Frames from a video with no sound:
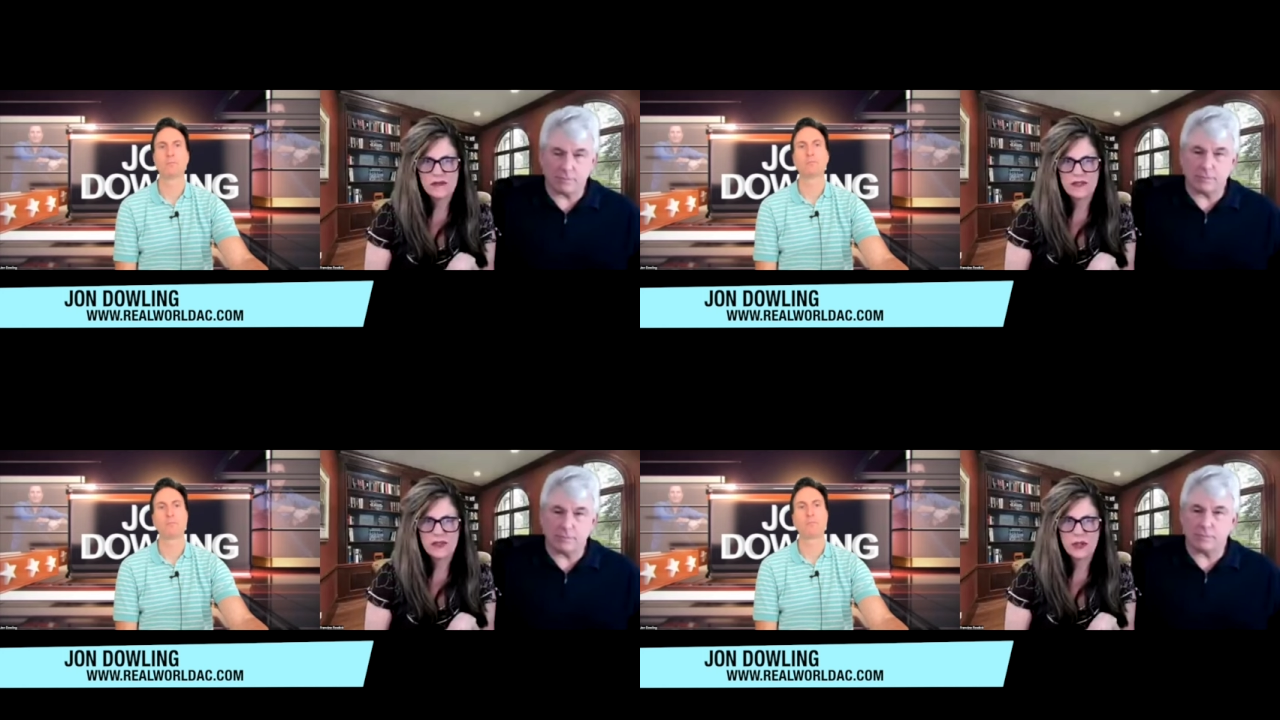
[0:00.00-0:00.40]

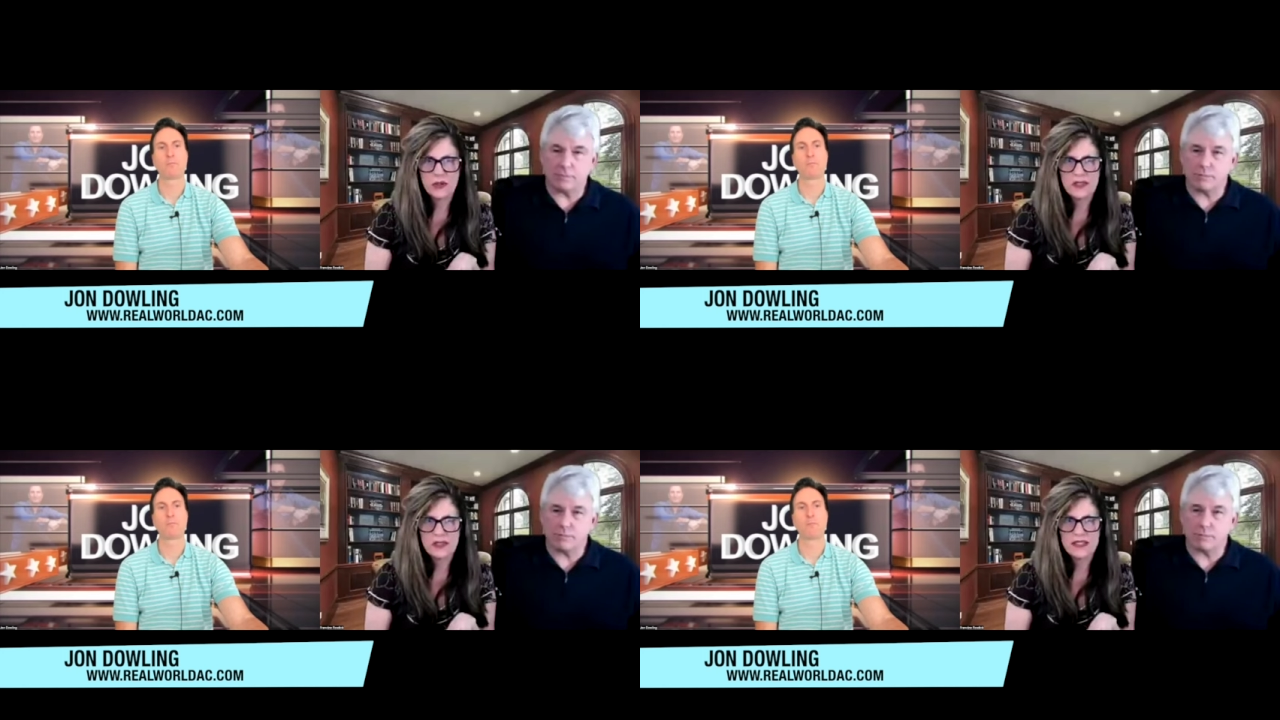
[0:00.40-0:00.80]
Speaker 1: for
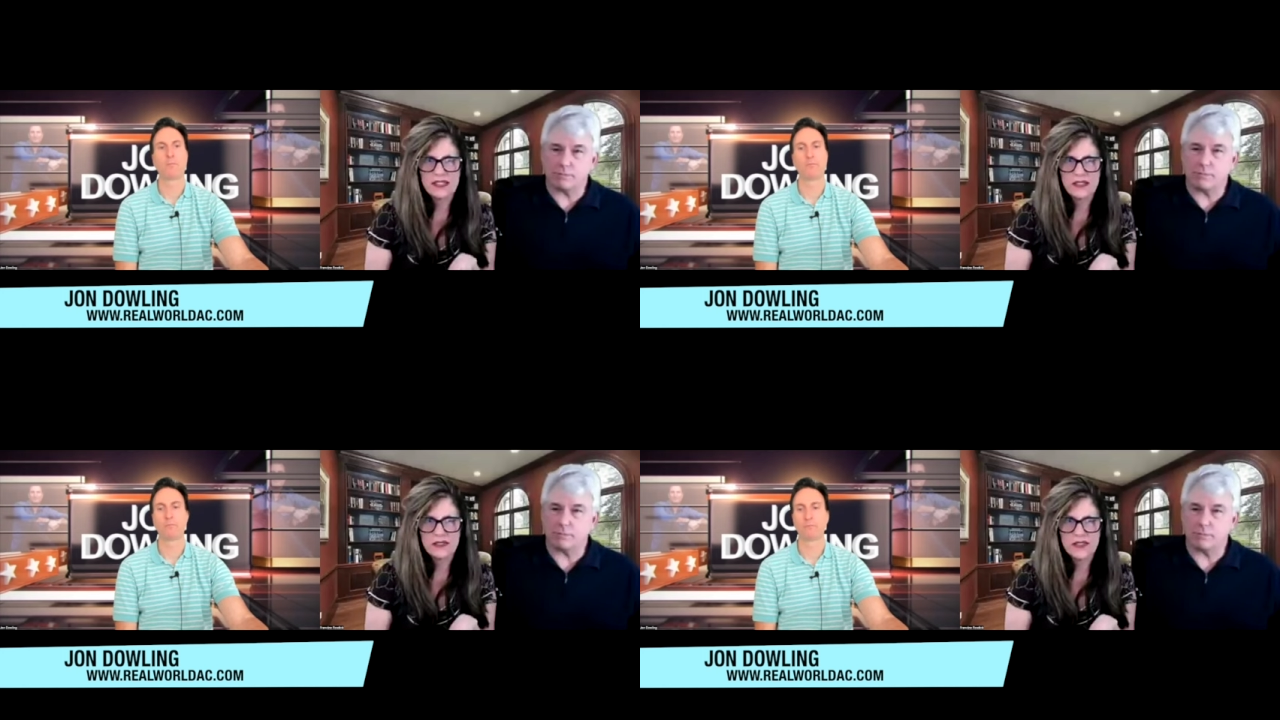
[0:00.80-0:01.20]
gold and
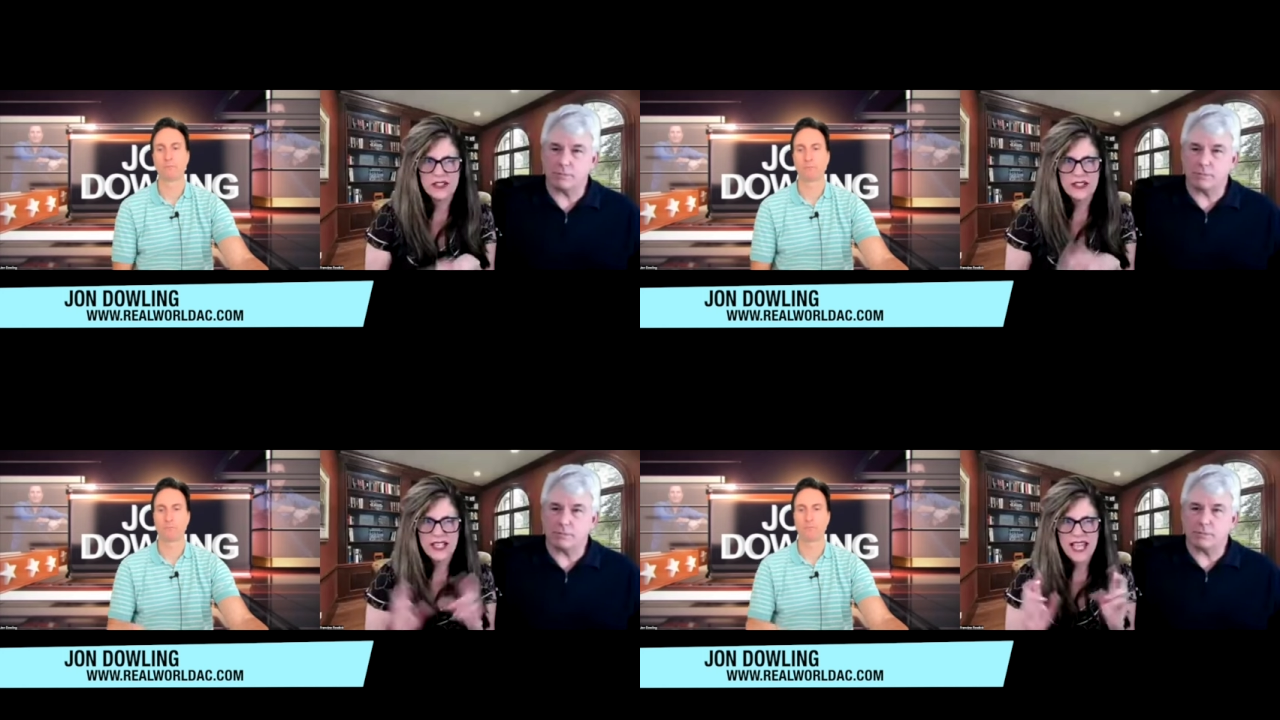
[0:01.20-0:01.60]
silver
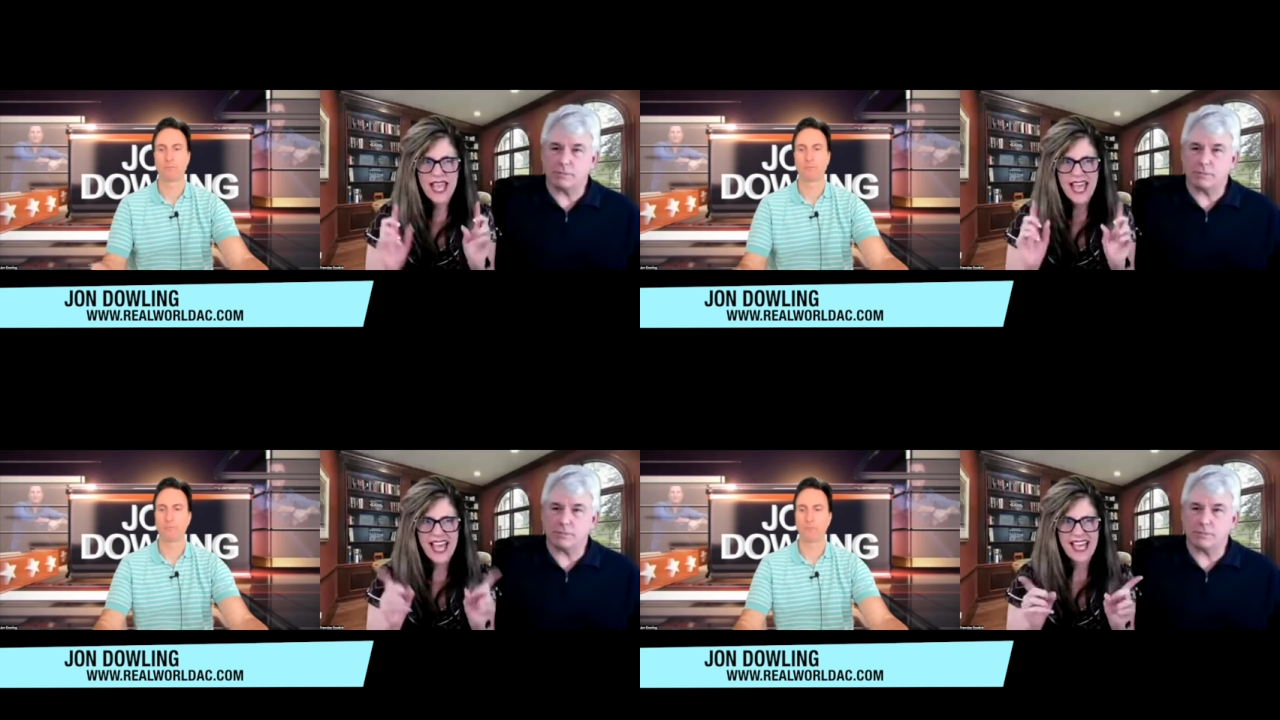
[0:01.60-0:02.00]

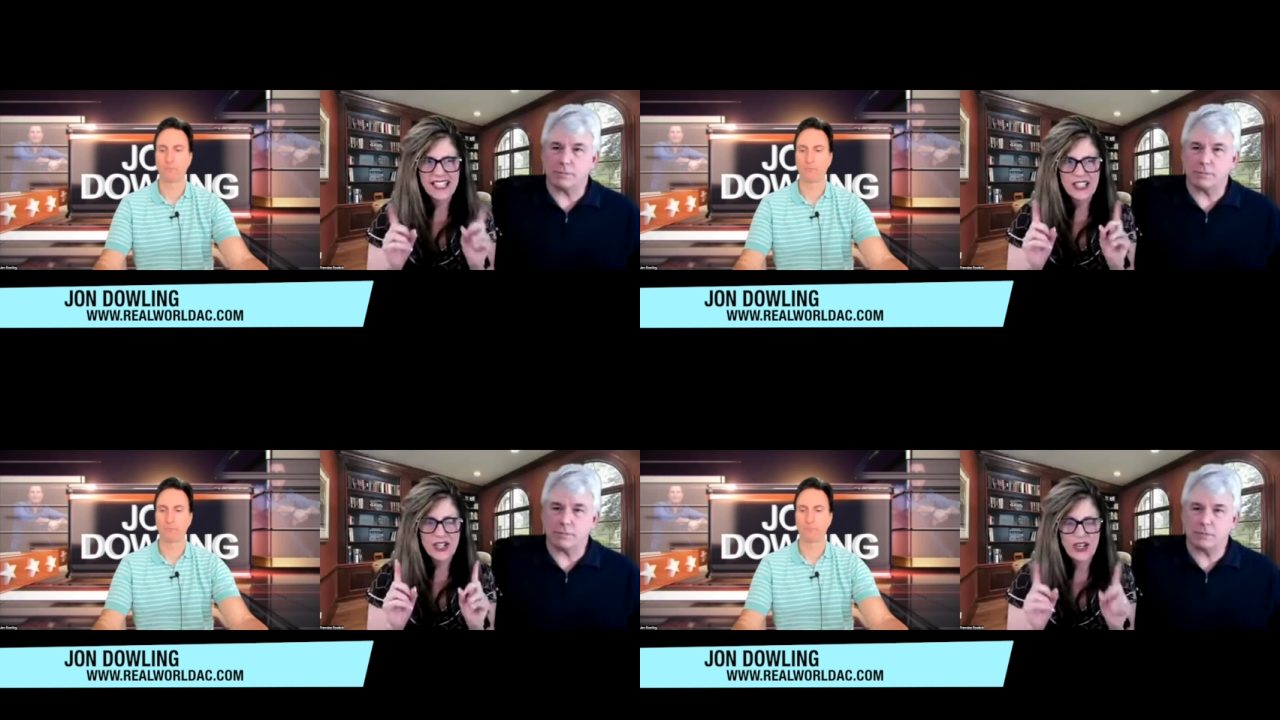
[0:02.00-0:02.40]
at
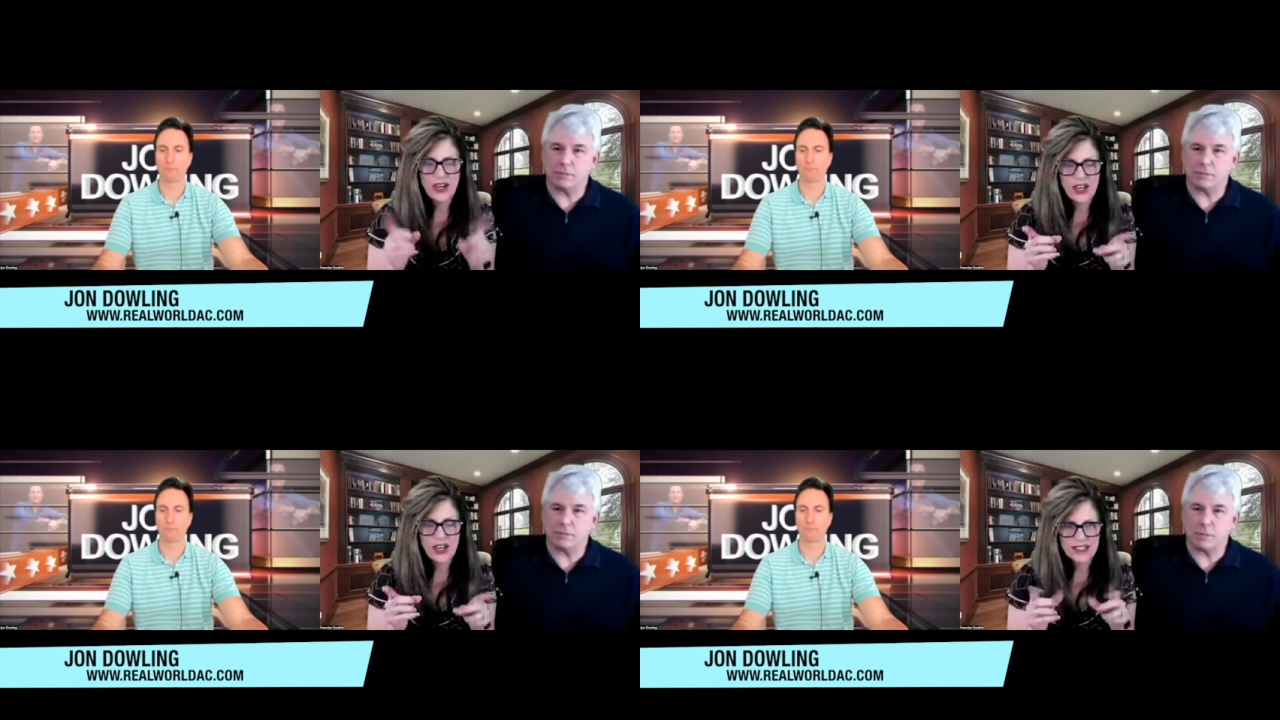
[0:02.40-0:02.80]

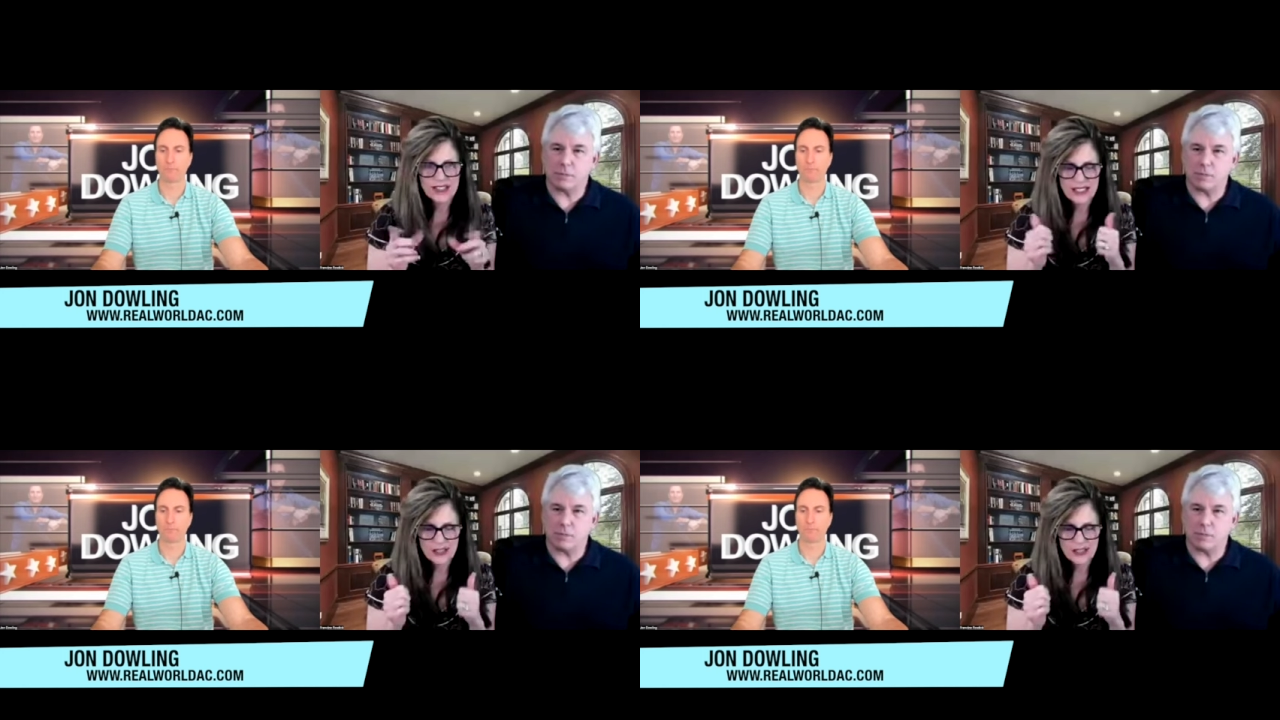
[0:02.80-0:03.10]
cost. It's